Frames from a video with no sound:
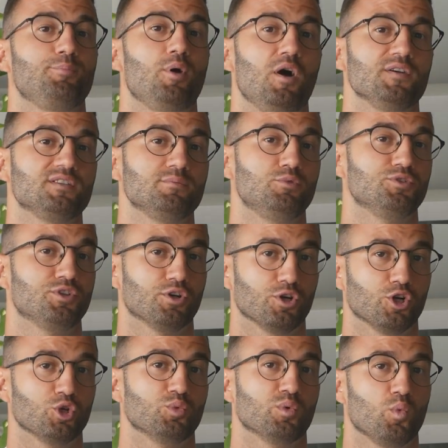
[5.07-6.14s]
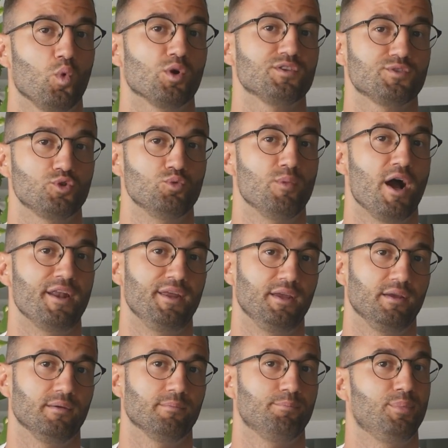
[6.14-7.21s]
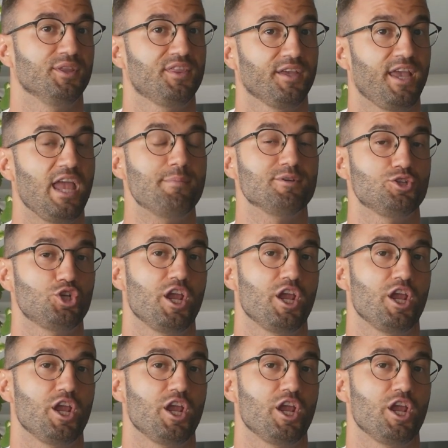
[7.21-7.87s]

possible to earn rewards through mining, but the game has